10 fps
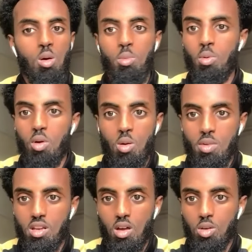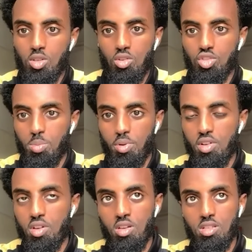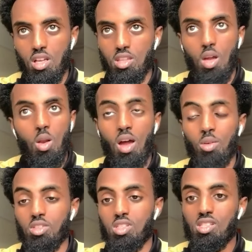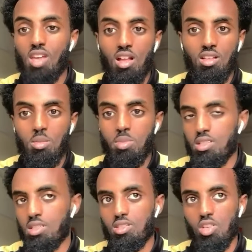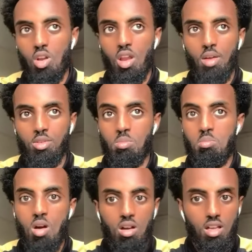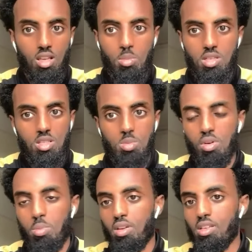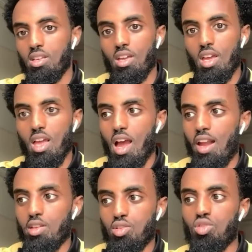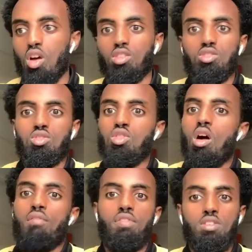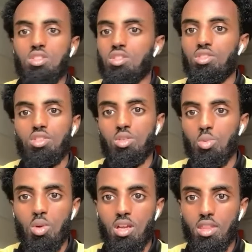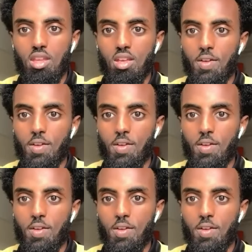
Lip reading: upcoming entrepreneurs that don't know how to scale their business, they don't know how to market their business properly, and it's not nothing to do with